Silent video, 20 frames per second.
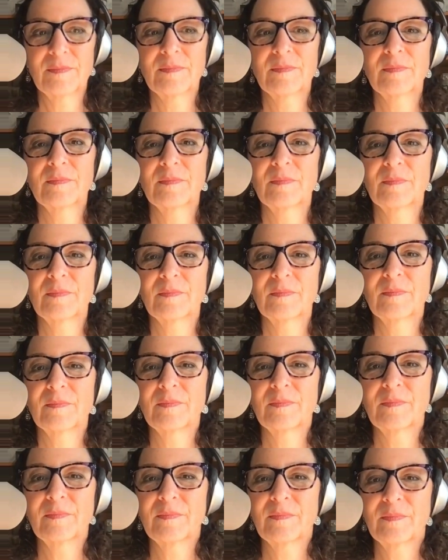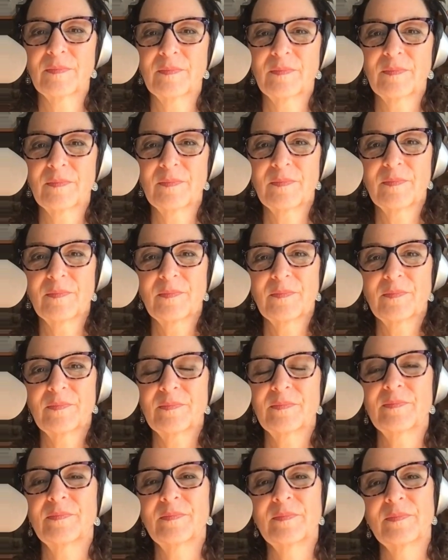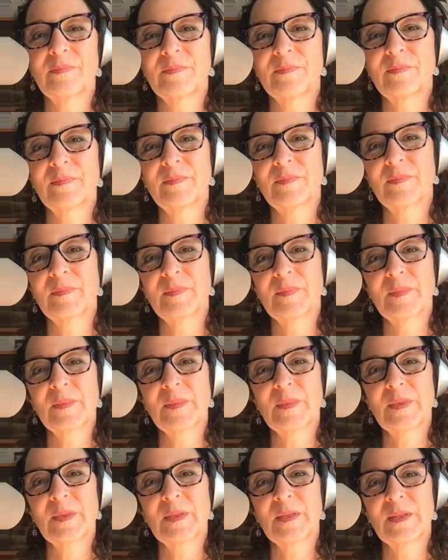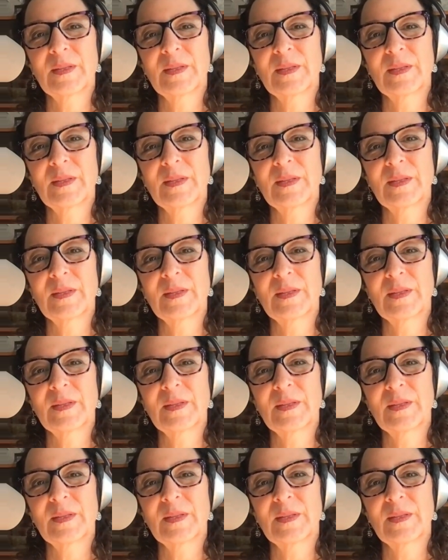(not speaking)